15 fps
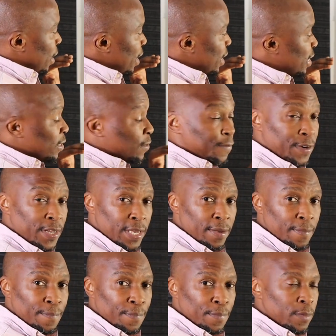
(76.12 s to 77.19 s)
It is
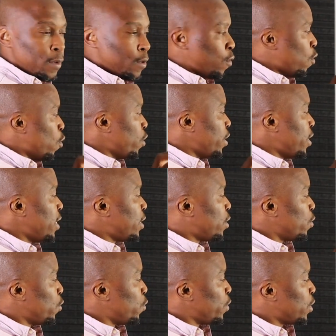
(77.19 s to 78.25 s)
free. All you need
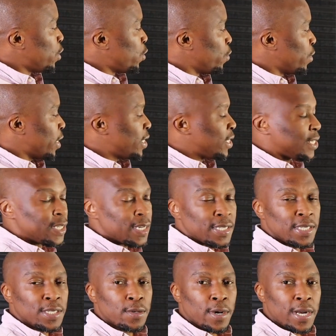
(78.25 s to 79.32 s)
to do is to register a
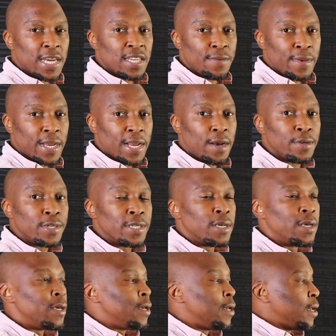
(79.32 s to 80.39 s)
Cisco Academy account.
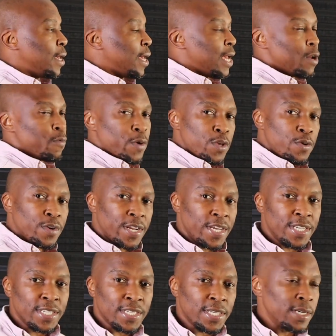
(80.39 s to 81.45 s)
And when you
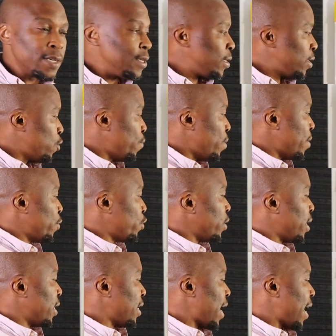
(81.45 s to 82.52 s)
register, you'll be able to
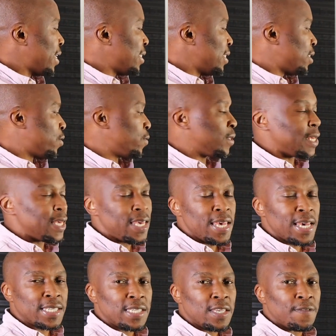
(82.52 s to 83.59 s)
get access to the
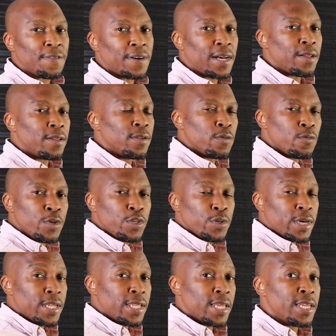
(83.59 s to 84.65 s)
exe file, which
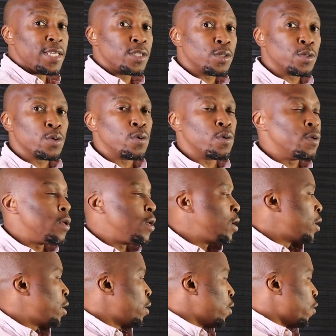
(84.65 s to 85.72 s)
you can then install
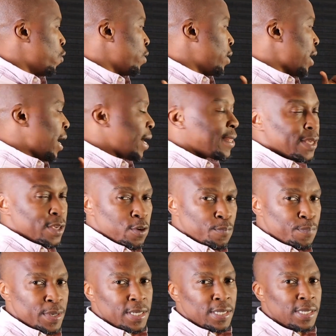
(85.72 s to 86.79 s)
on either your
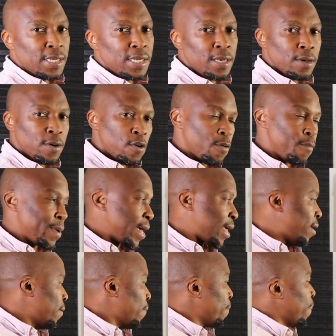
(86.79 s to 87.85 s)
PC or
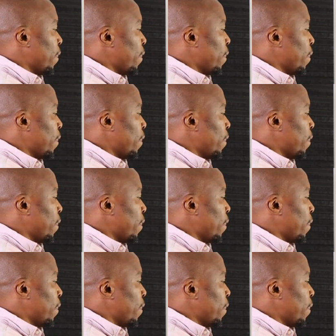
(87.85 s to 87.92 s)
Mac.